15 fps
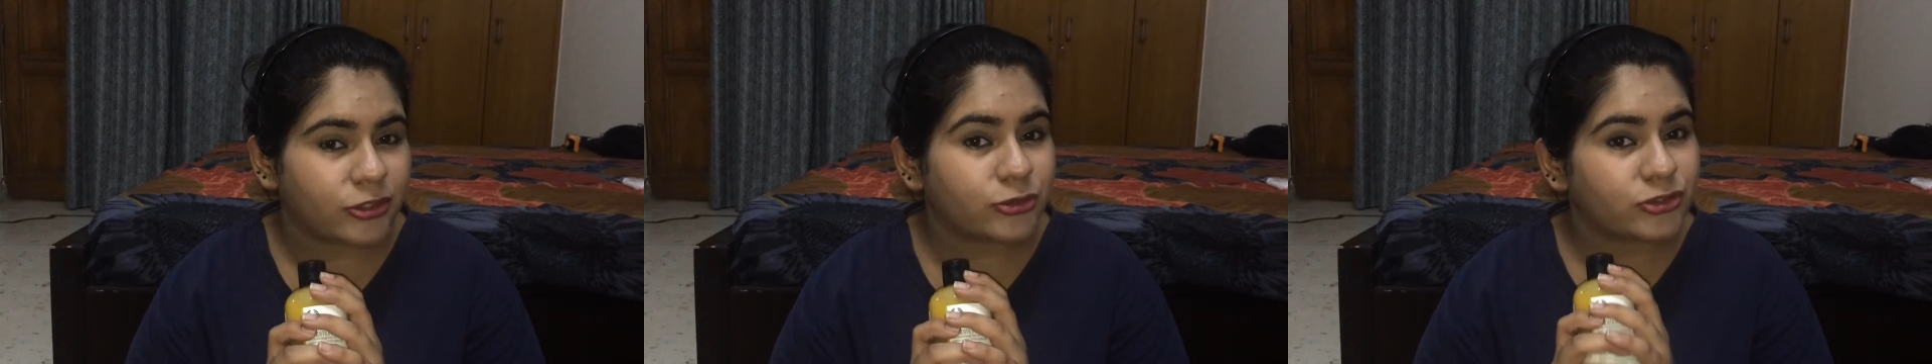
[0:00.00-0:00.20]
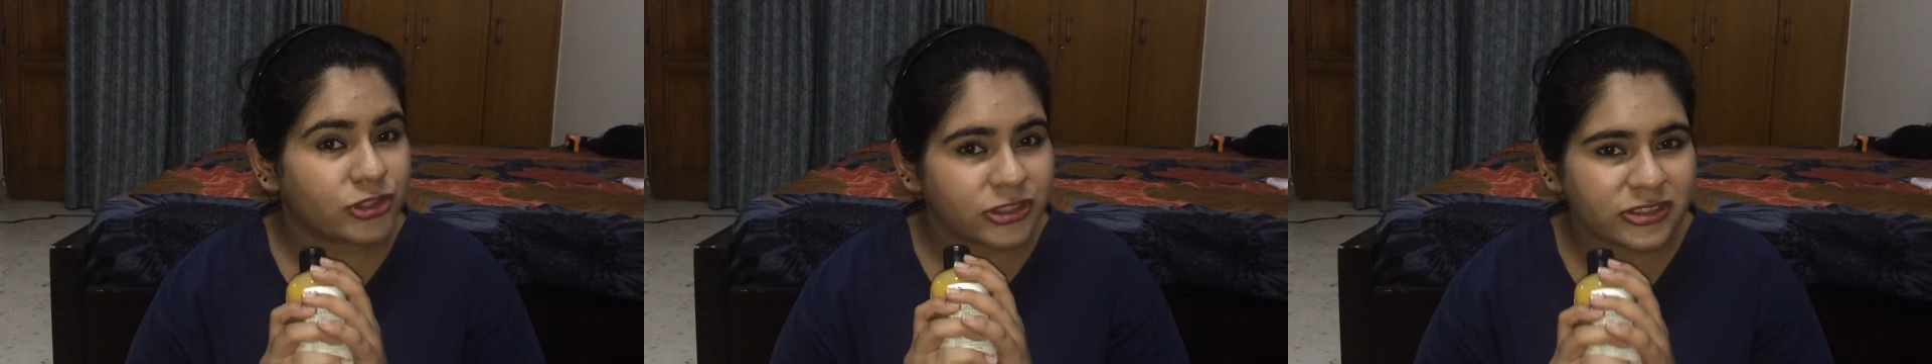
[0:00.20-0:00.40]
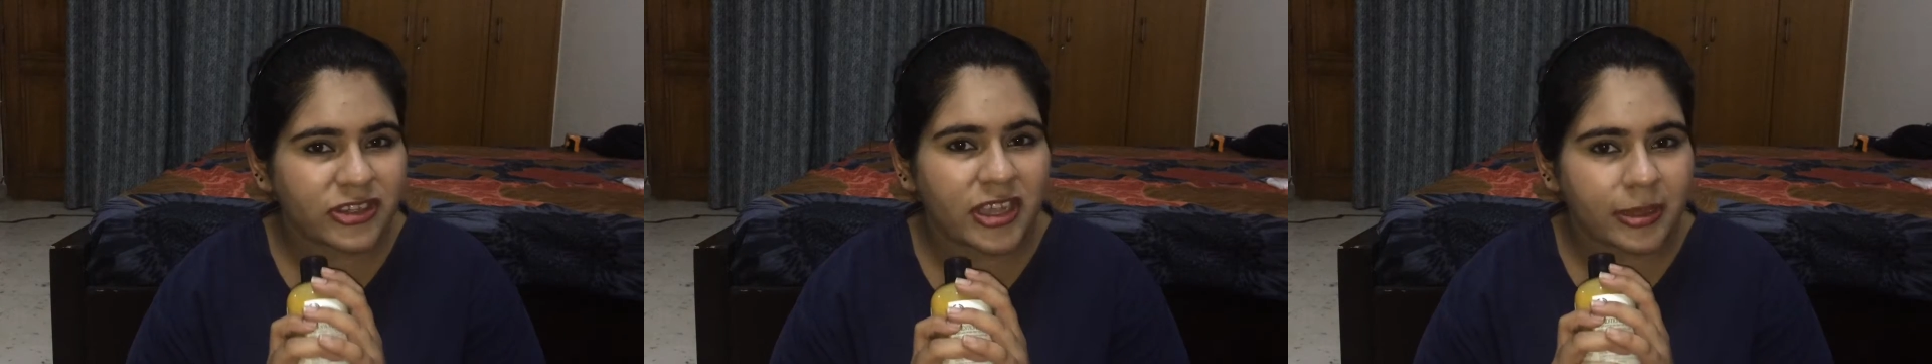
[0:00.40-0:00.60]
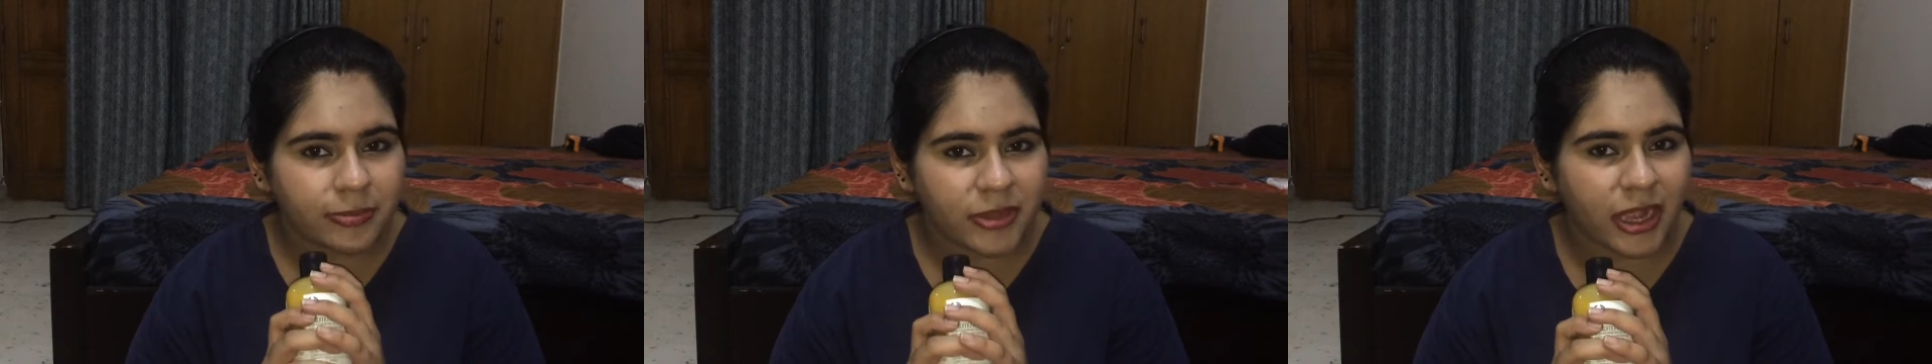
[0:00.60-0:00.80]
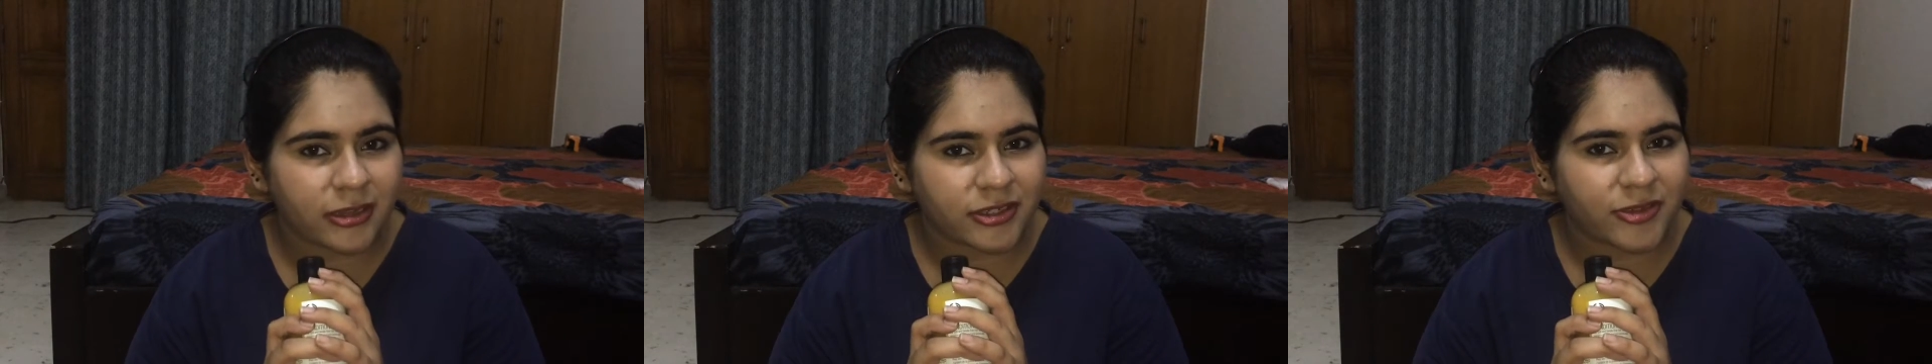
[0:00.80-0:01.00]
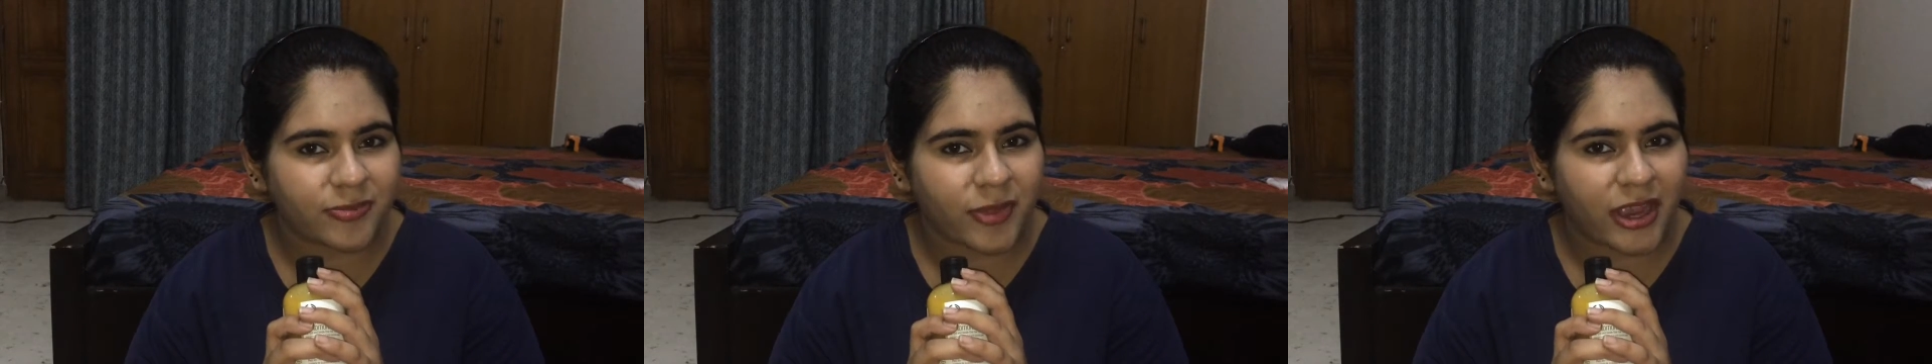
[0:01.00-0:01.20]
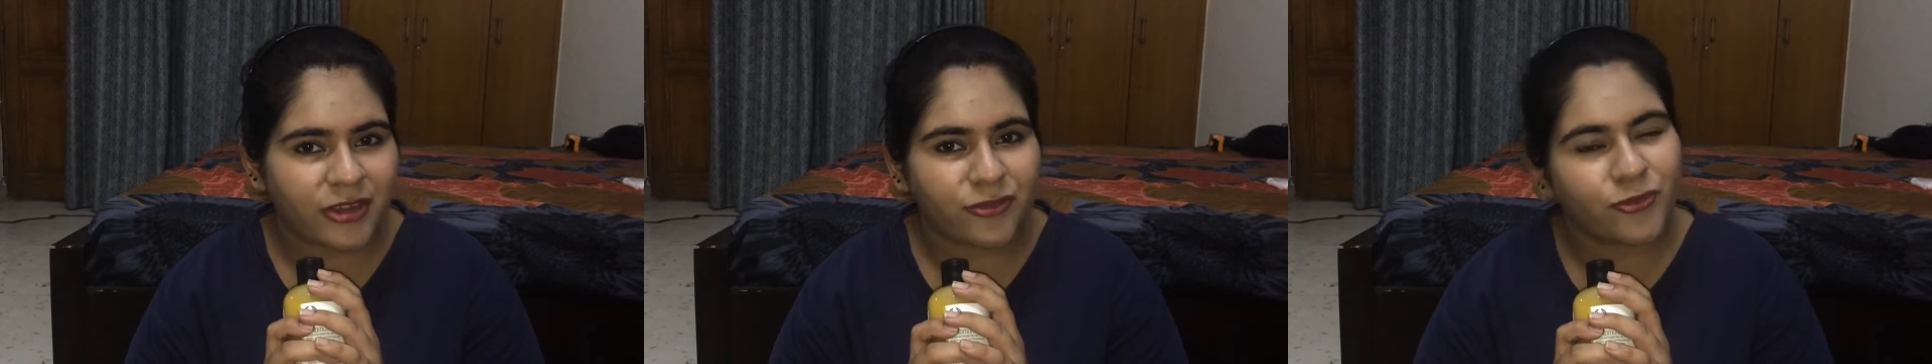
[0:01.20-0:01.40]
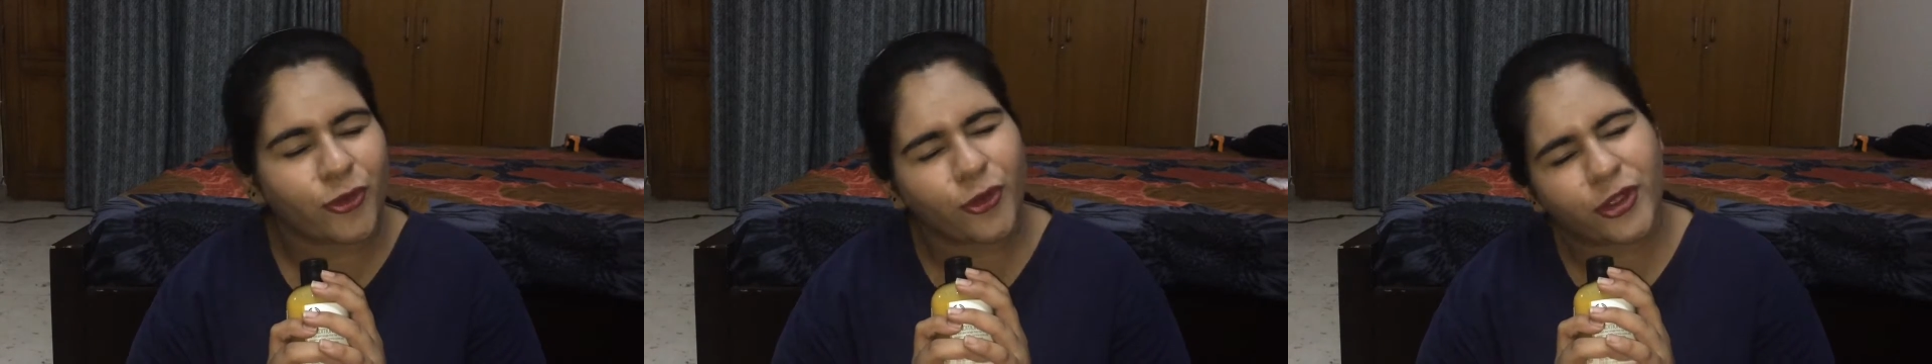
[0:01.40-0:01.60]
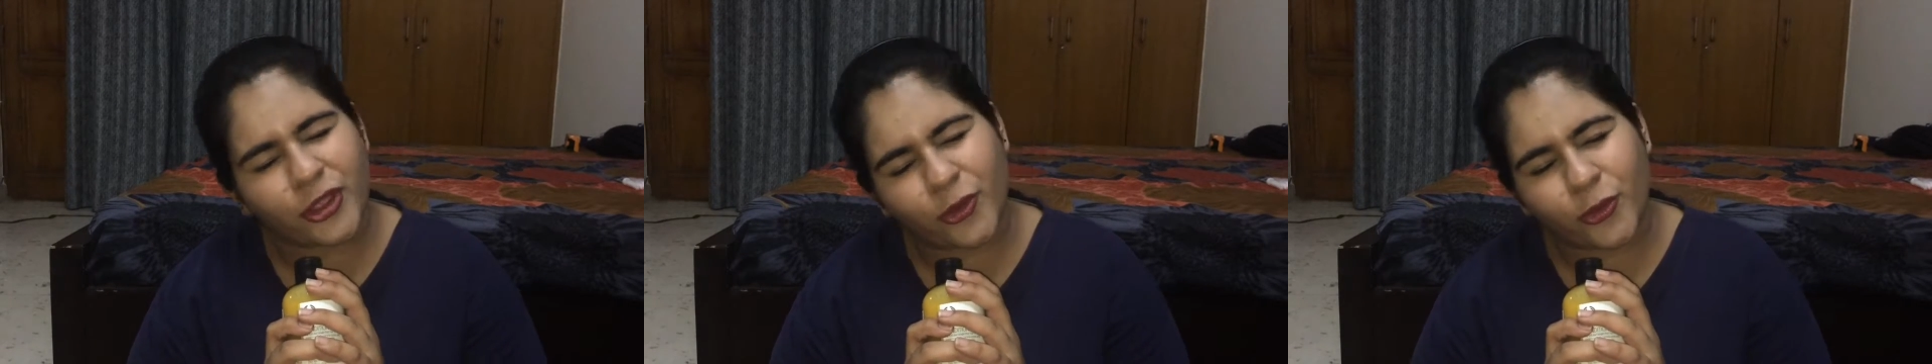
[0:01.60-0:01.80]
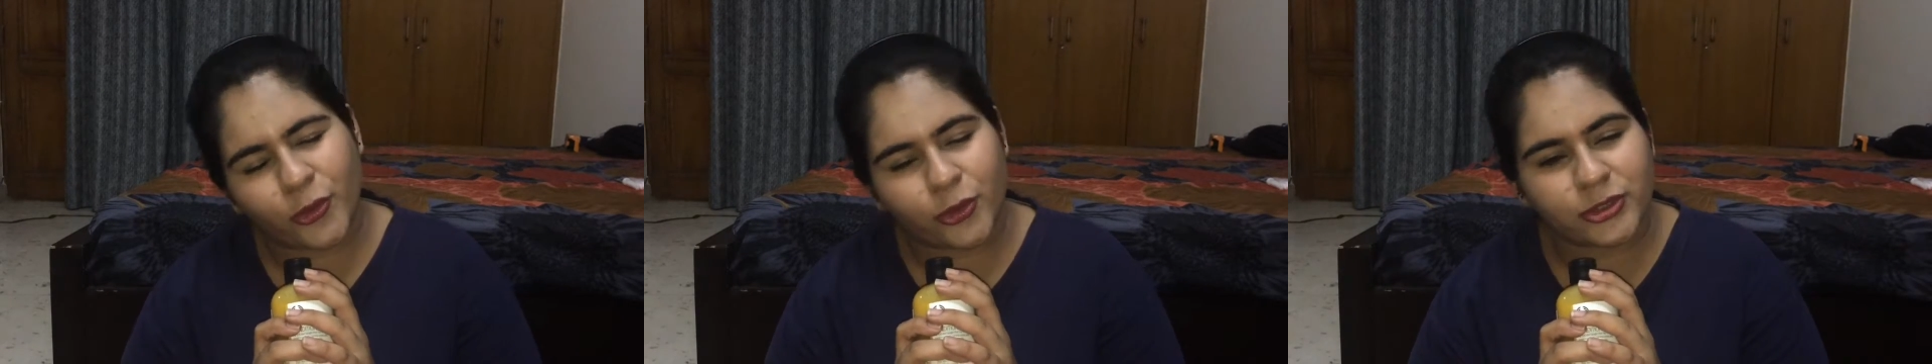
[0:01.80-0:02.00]
You just keep that in mind for
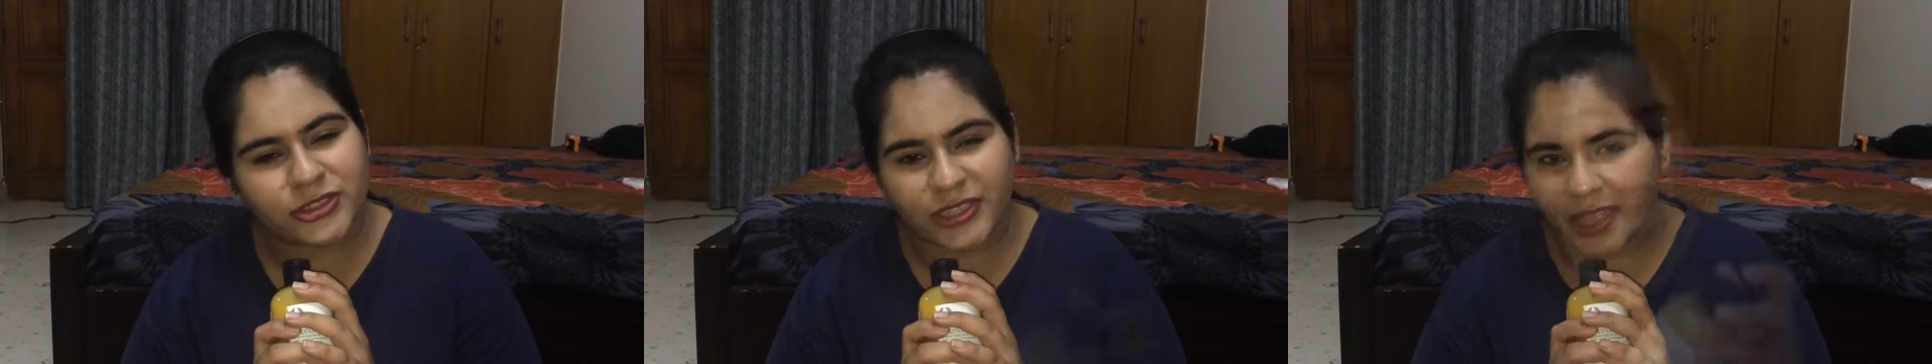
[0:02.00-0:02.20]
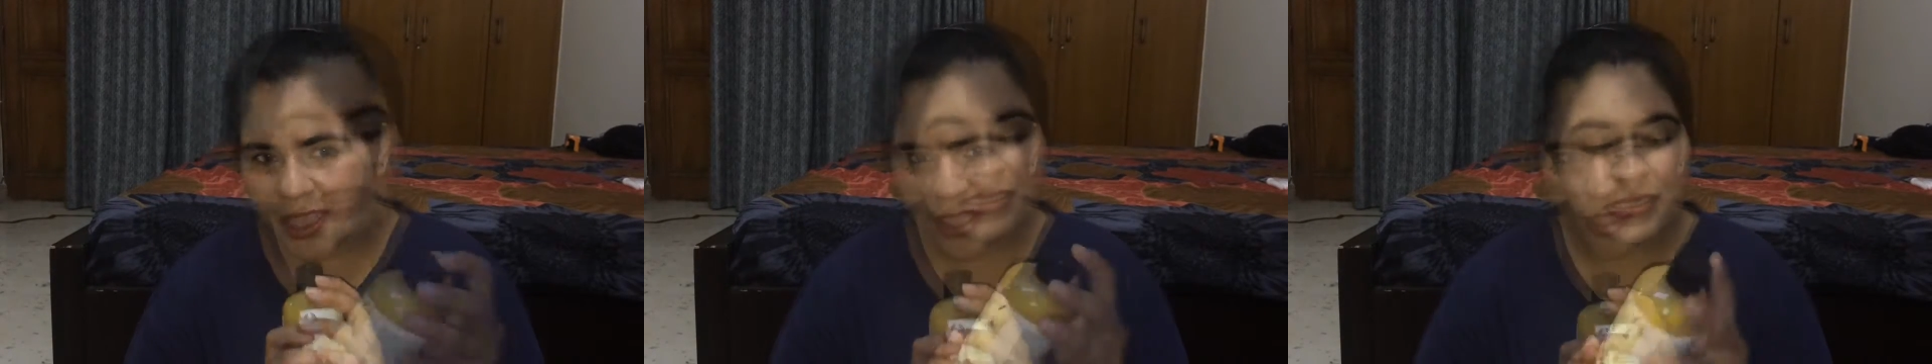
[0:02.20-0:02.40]
your good hair.